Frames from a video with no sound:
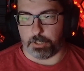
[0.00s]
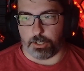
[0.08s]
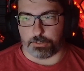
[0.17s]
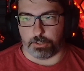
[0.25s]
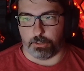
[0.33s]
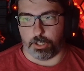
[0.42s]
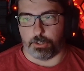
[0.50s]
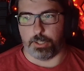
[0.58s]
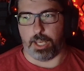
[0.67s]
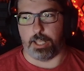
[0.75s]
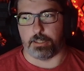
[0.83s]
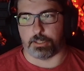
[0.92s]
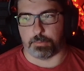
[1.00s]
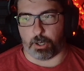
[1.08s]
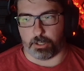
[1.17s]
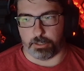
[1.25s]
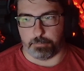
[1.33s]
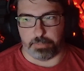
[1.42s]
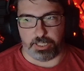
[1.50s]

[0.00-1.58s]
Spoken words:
we also know that Spartan